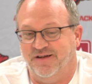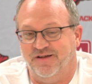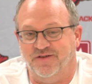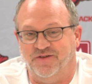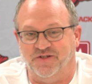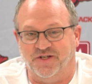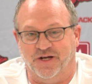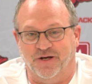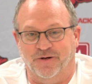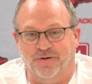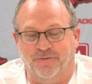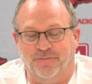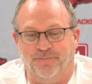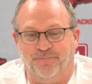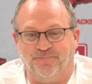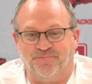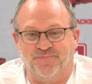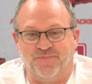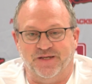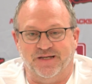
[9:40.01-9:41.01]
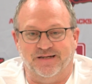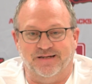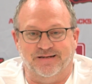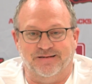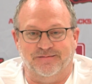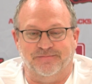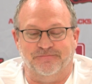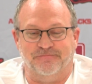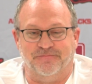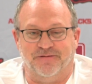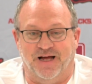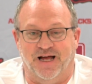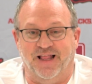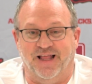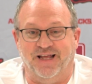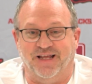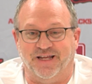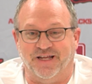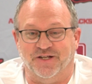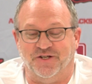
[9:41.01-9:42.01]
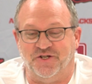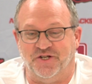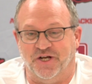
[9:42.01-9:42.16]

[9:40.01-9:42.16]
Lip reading: So I think it